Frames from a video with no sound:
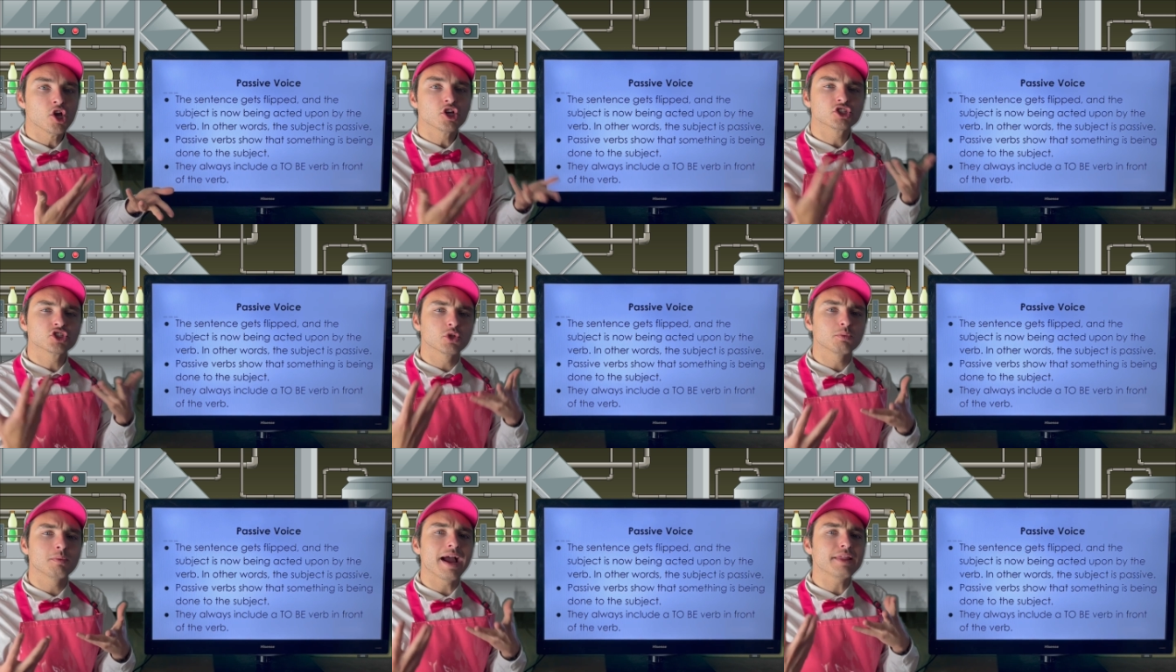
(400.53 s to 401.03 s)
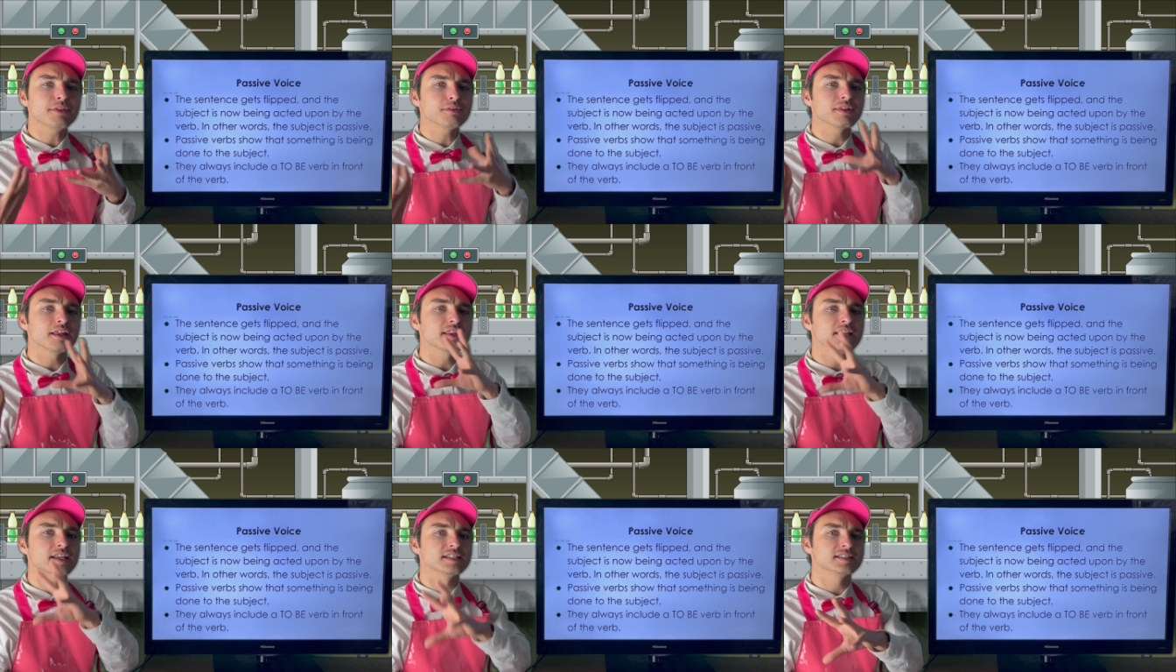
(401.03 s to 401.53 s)
So rather
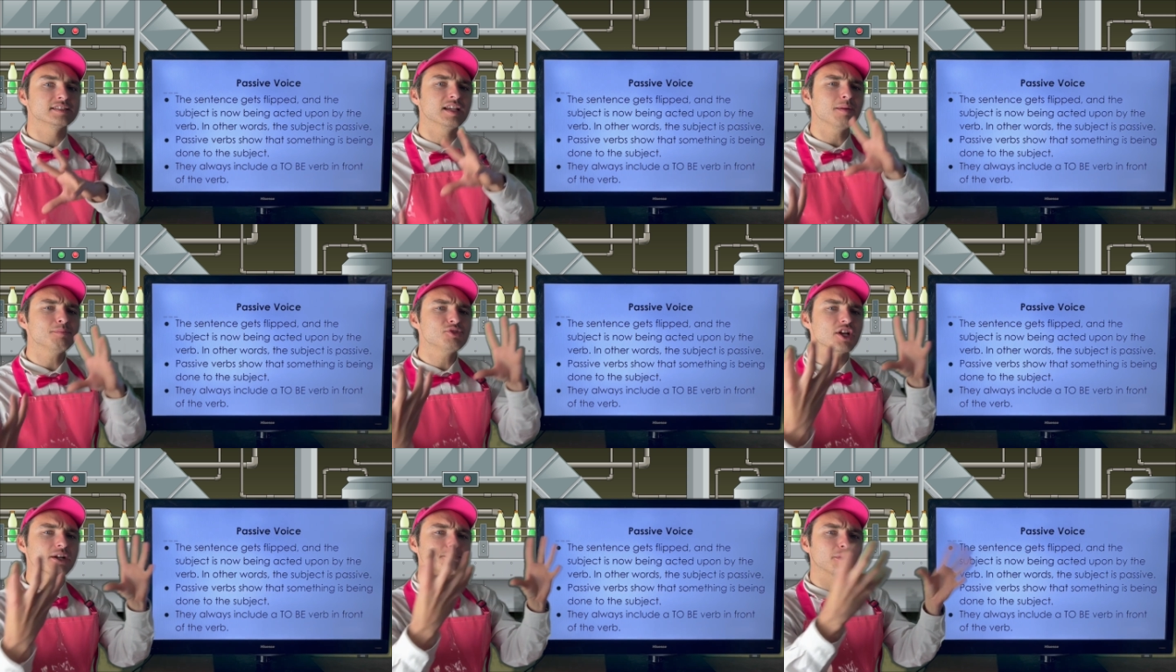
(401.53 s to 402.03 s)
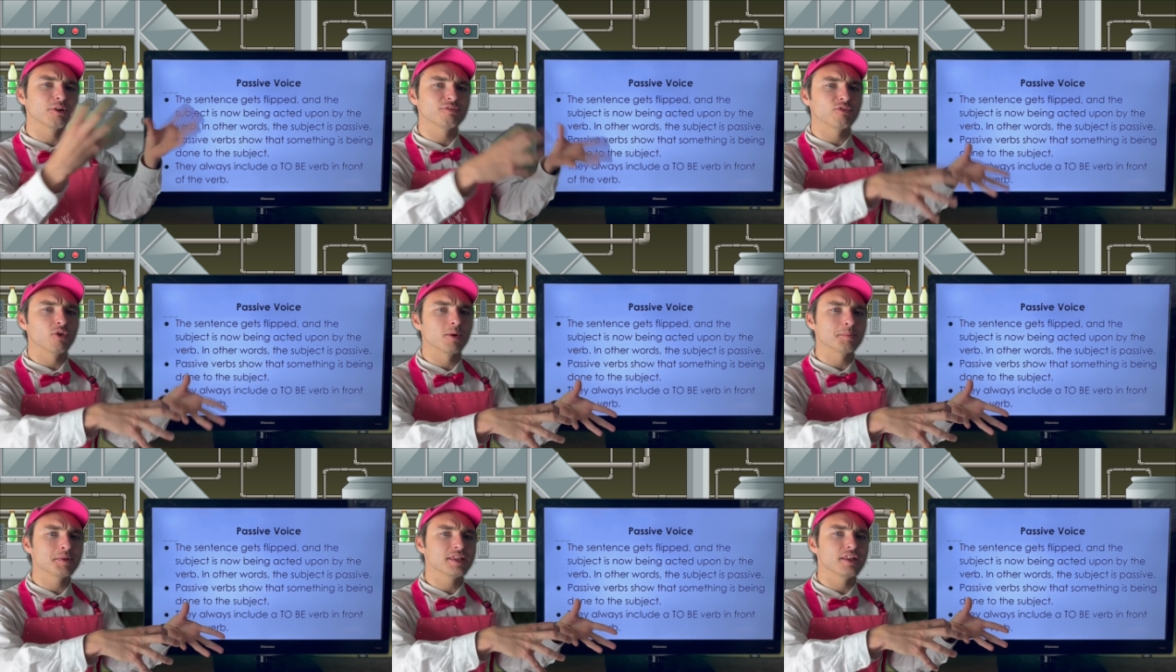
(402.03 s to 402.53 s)
than the subject
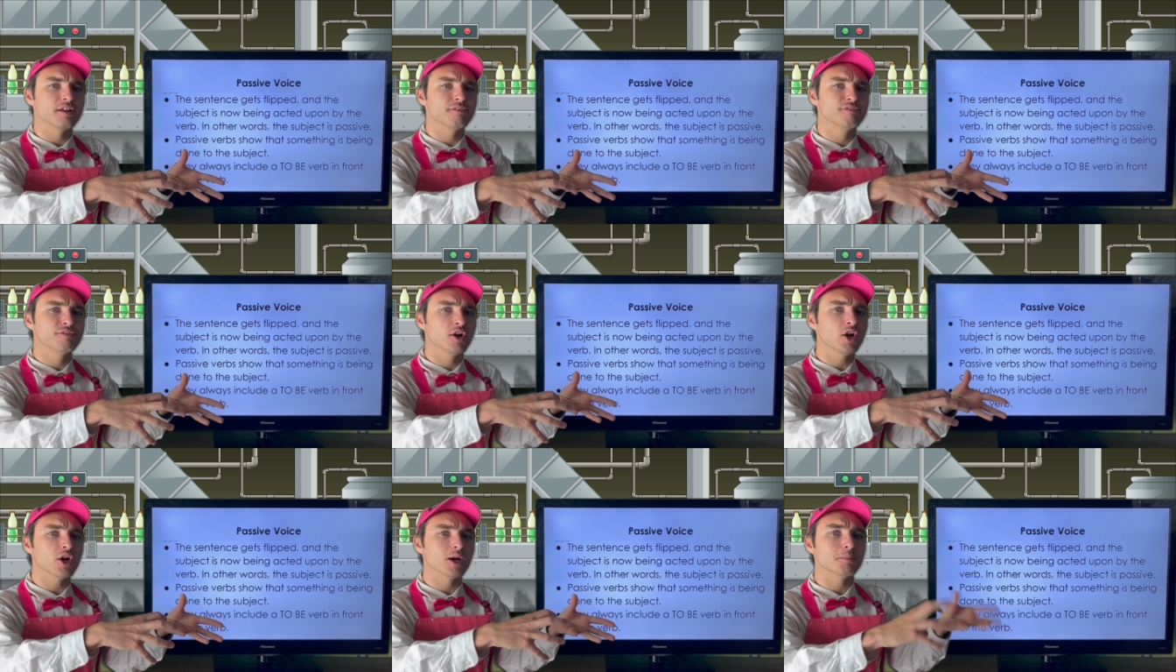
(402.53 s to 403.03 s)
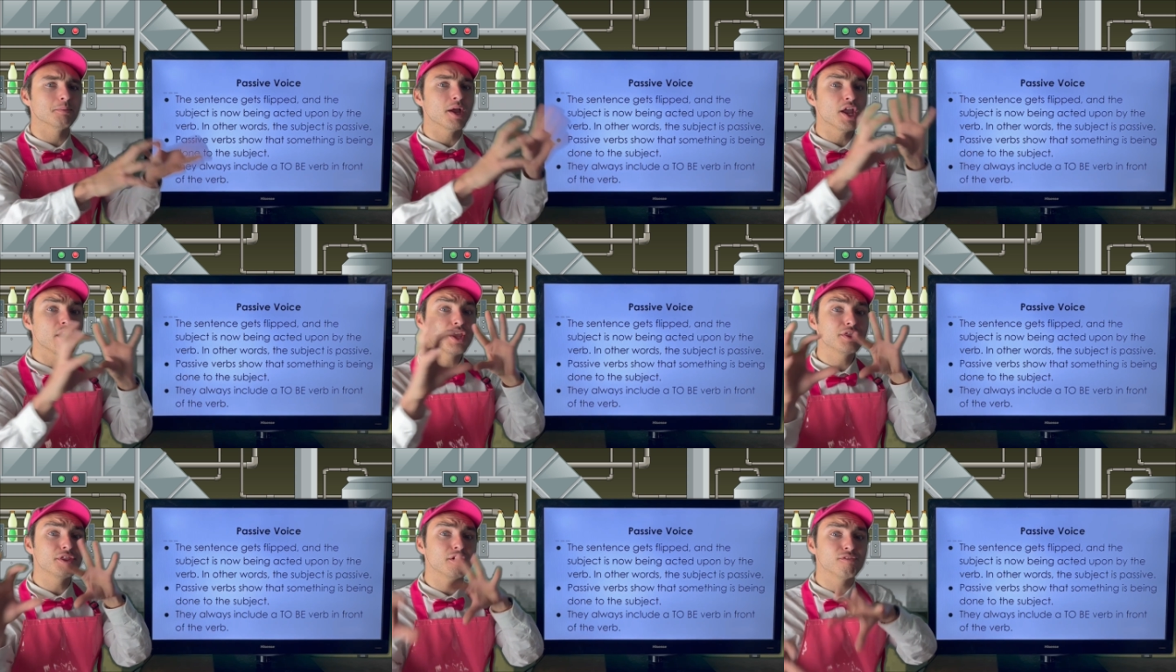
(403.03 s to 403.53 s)
performing the
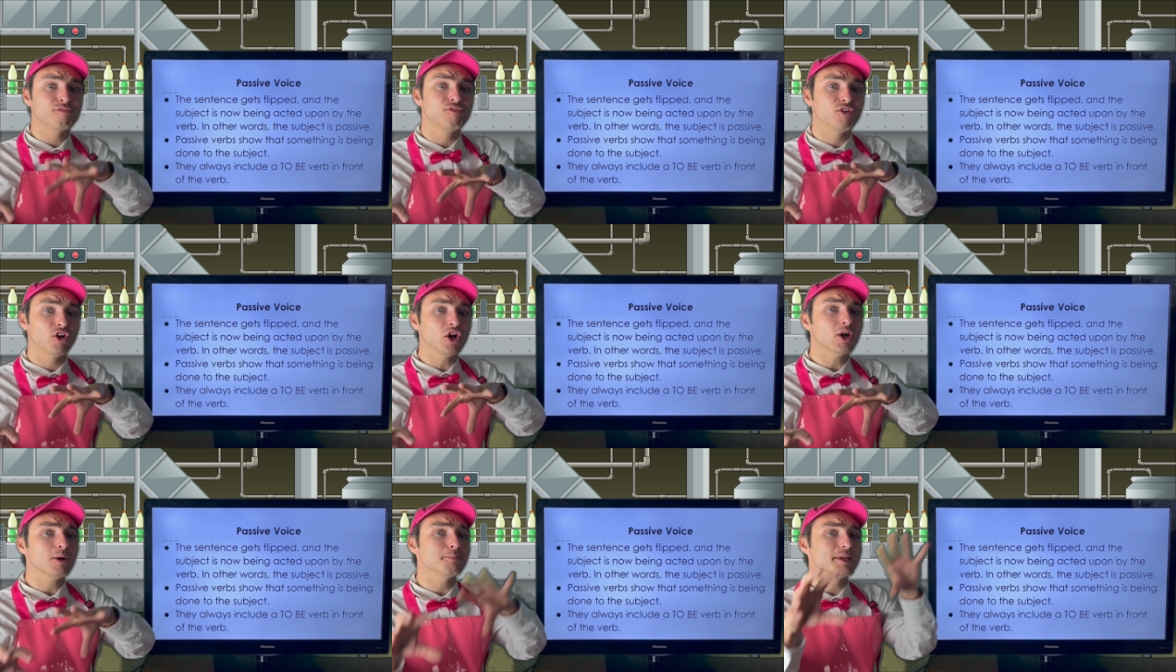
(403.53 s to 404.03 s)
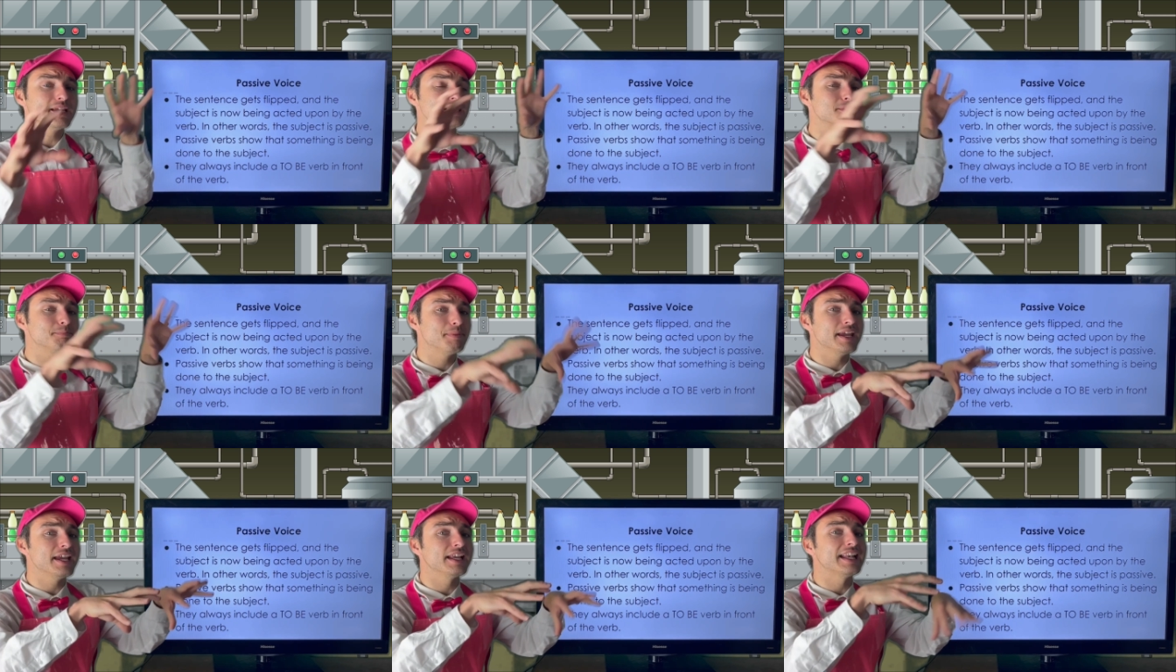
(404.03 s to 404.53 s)
verb is
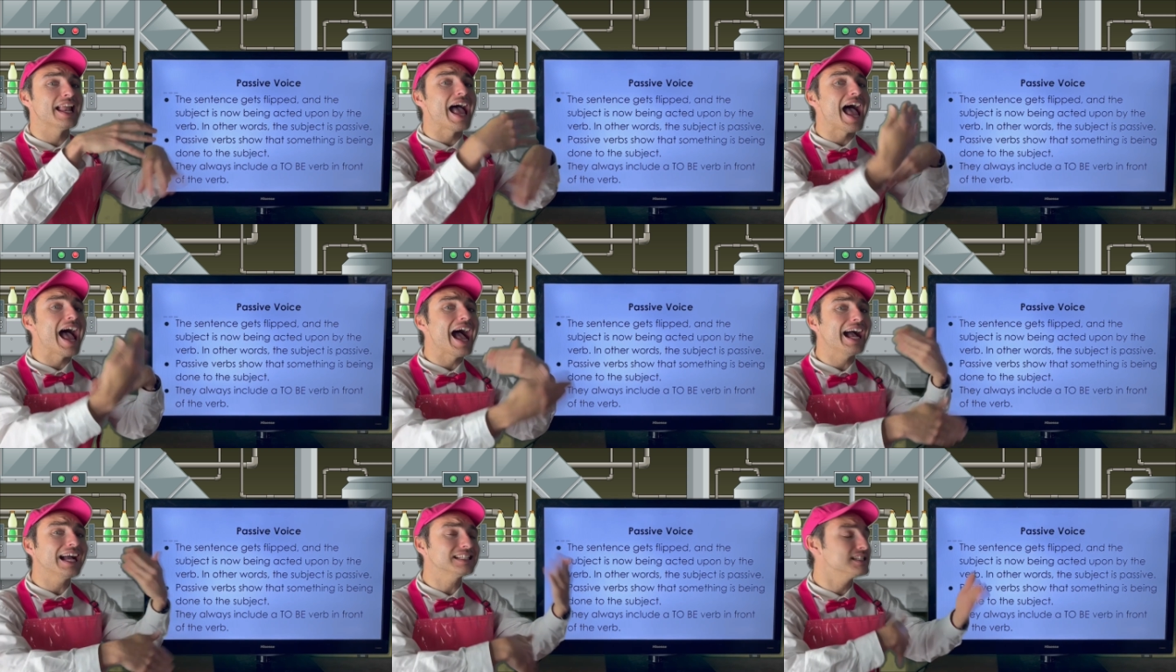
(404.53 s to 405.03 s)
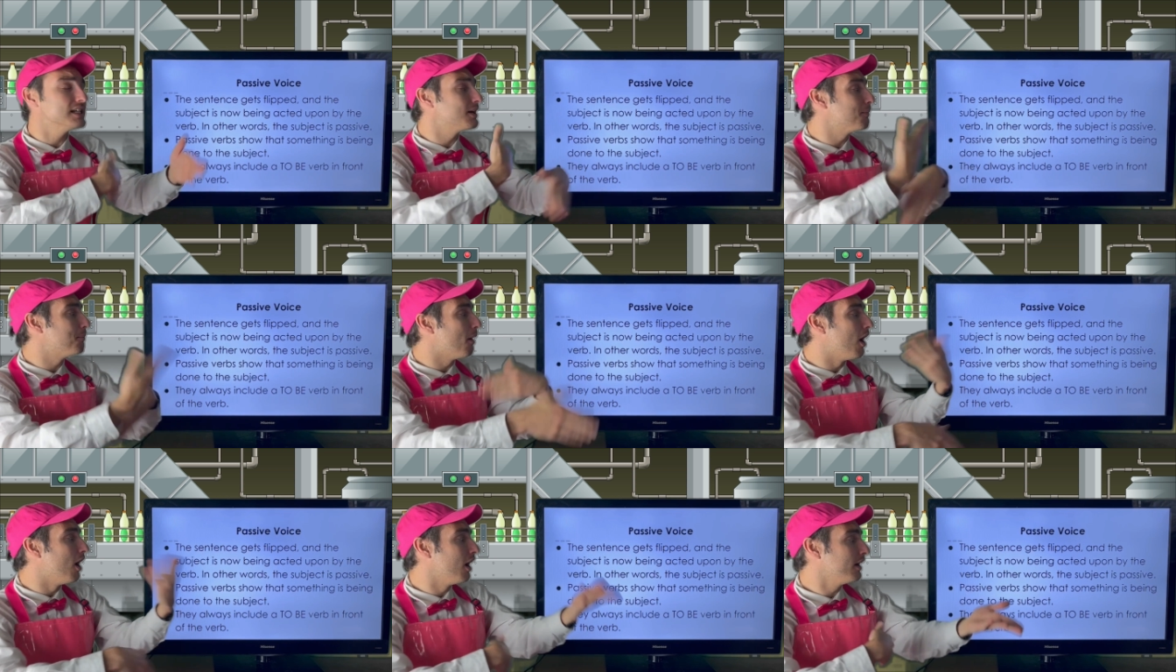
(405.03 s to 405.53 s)
being acted
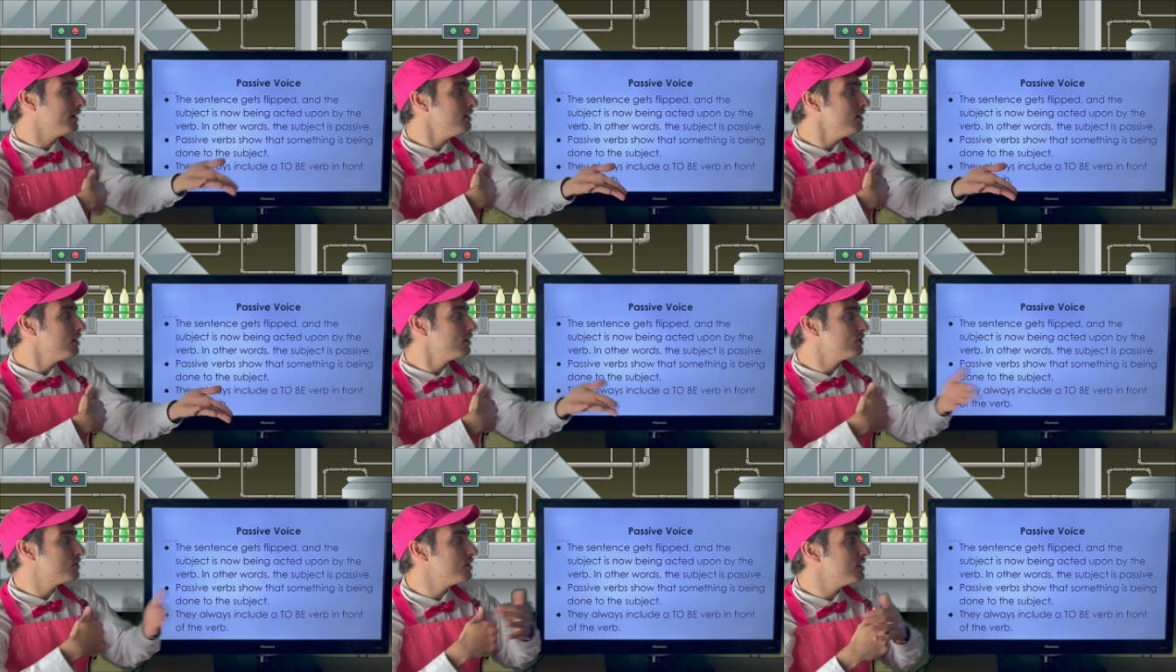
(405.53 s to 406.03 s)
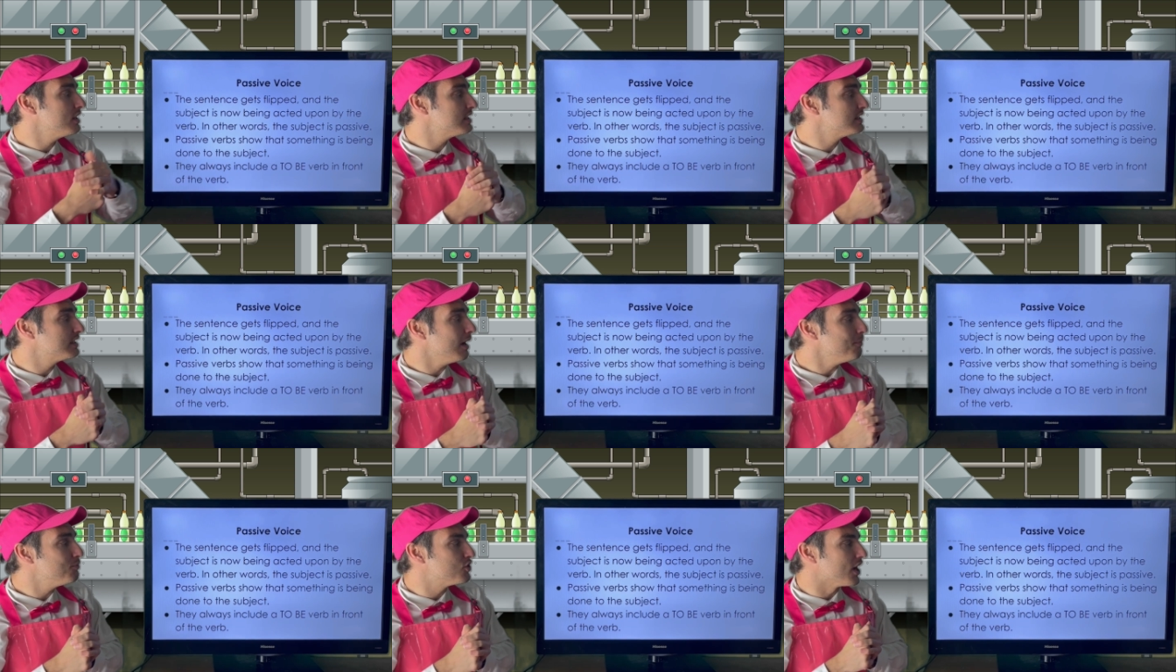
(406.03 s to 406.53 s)
upon to the
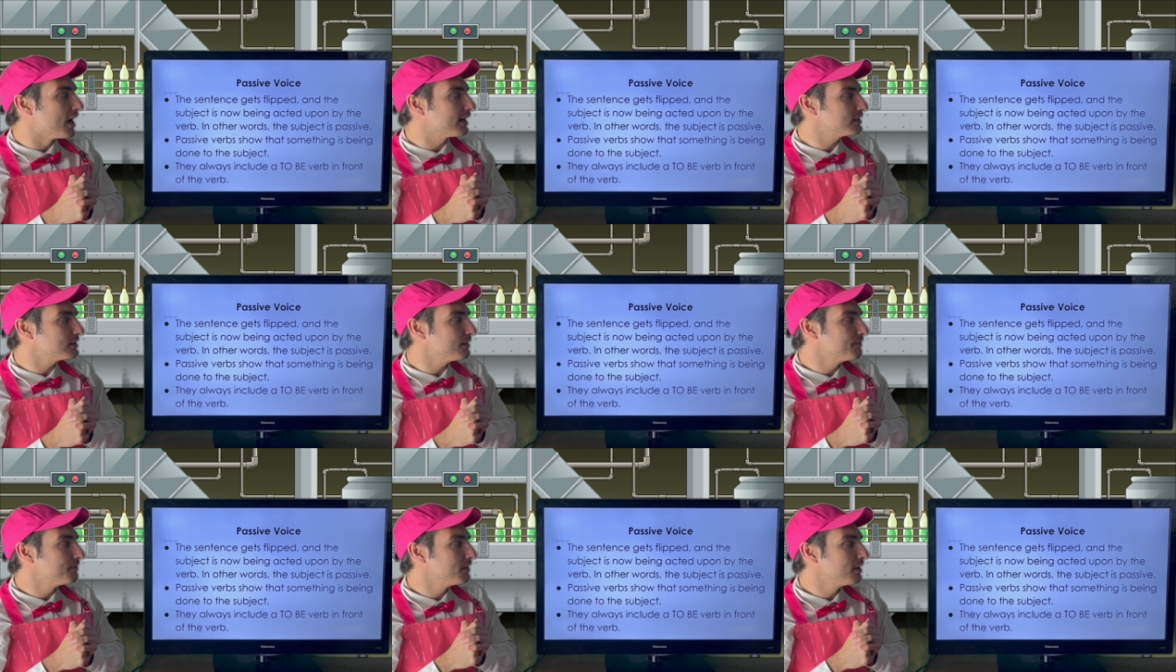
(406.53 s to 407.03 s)
subject.